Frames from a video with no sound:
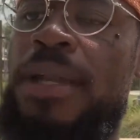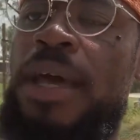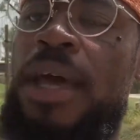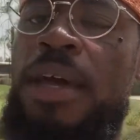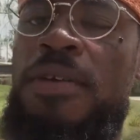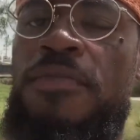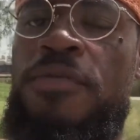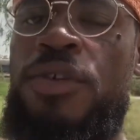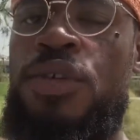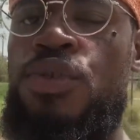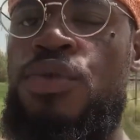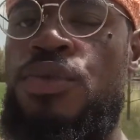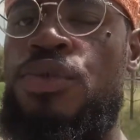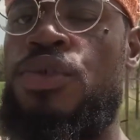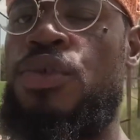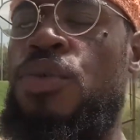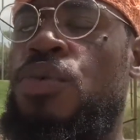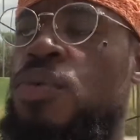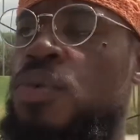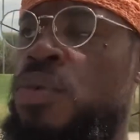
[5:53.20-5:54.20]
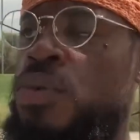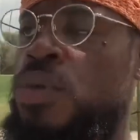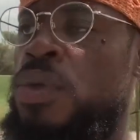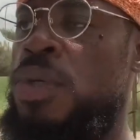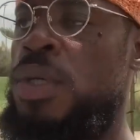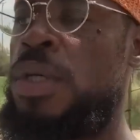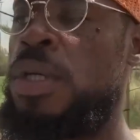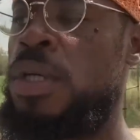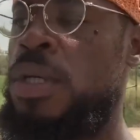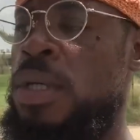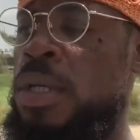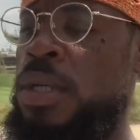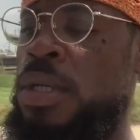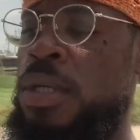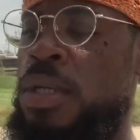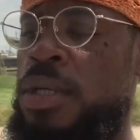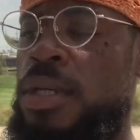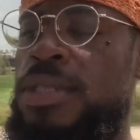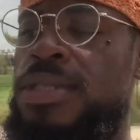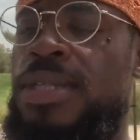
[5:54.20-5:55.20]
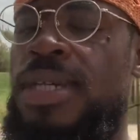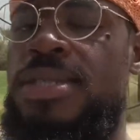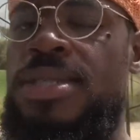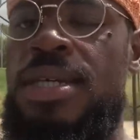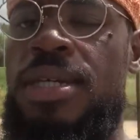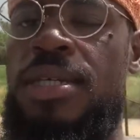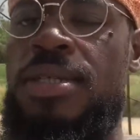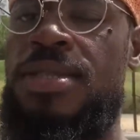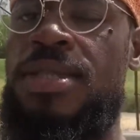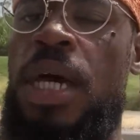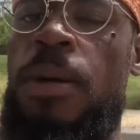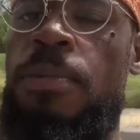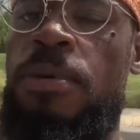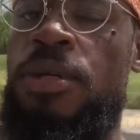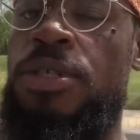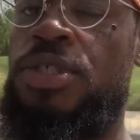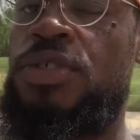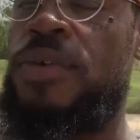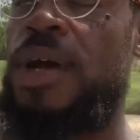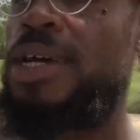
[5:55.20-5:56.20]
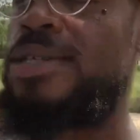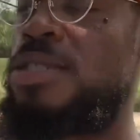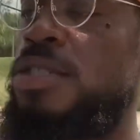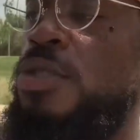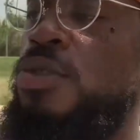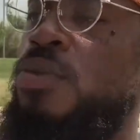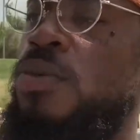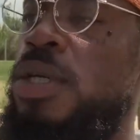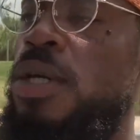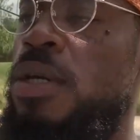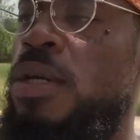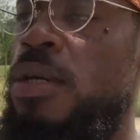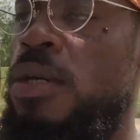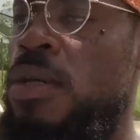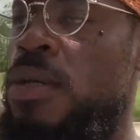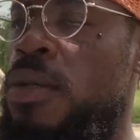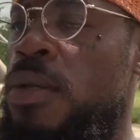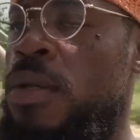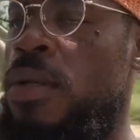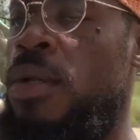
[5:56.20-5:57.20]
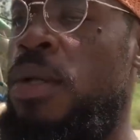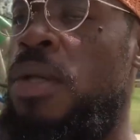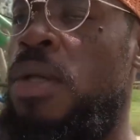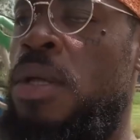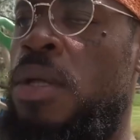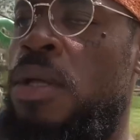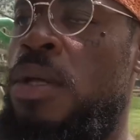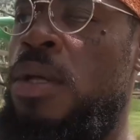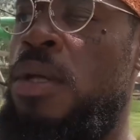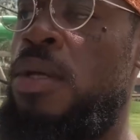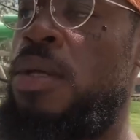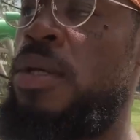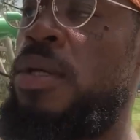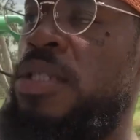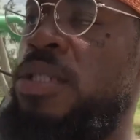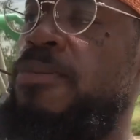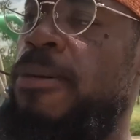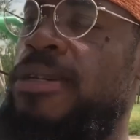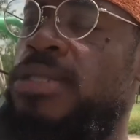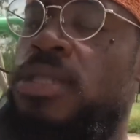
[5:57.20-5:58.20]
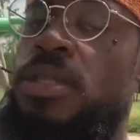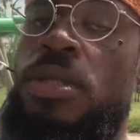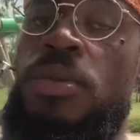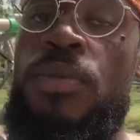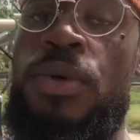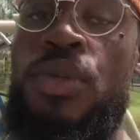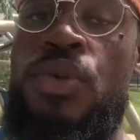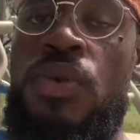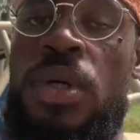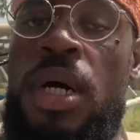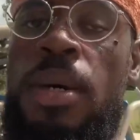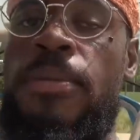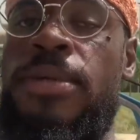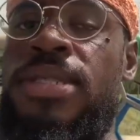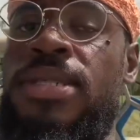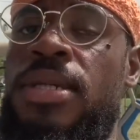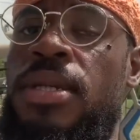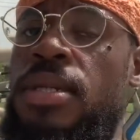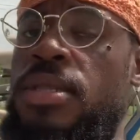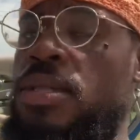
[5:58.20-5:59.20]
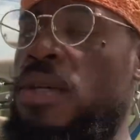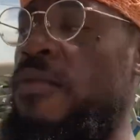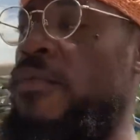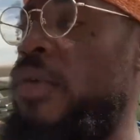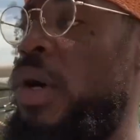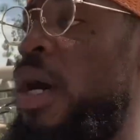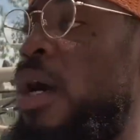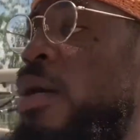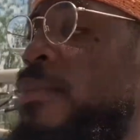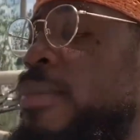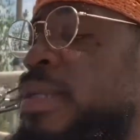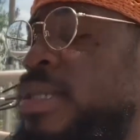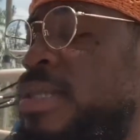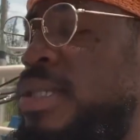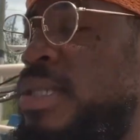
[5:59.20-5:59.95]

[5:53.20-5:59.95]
envy you too. Because they see the type of attraction you getting. Especially when you come into these environments,